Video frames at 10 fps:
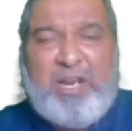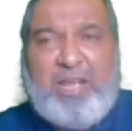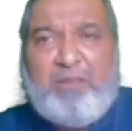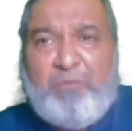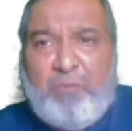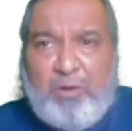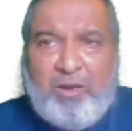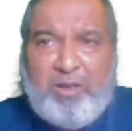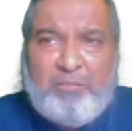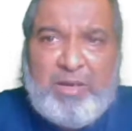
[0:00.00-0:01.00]
like a fold,
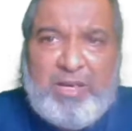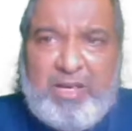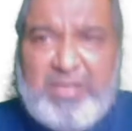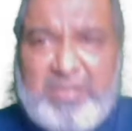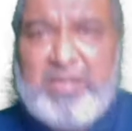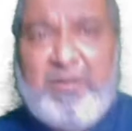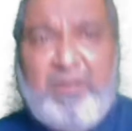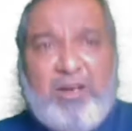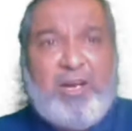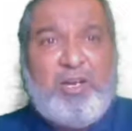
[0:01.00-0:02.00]
but it is
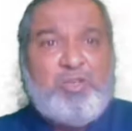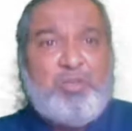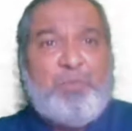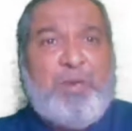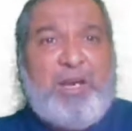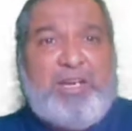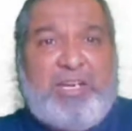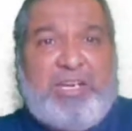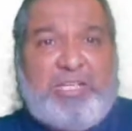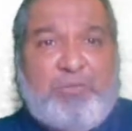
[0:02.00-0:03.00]
a
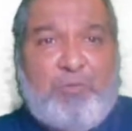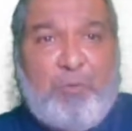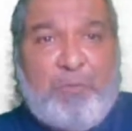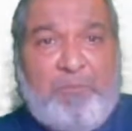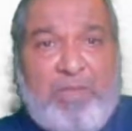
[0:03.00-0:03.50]
supratenuous fold.